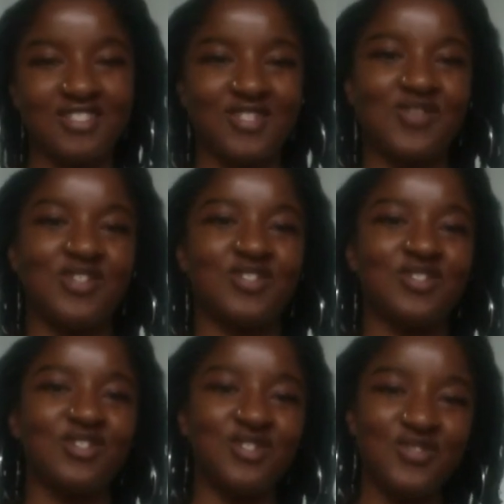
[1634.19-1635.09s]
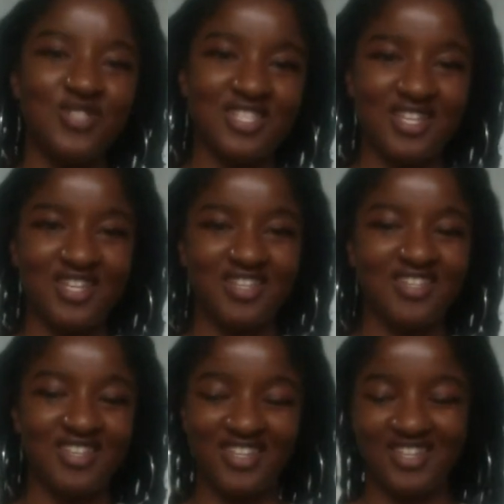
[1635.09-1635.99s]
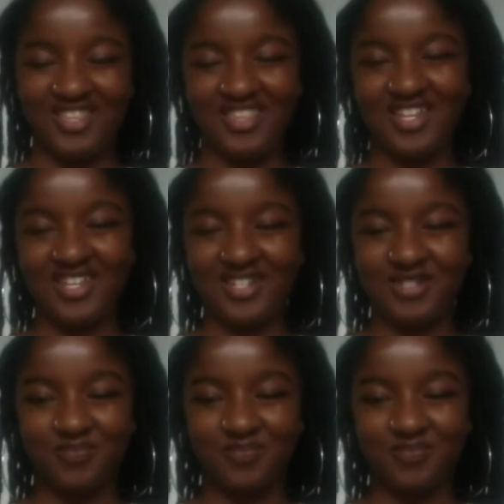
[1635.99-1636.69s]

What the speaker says: So introducing the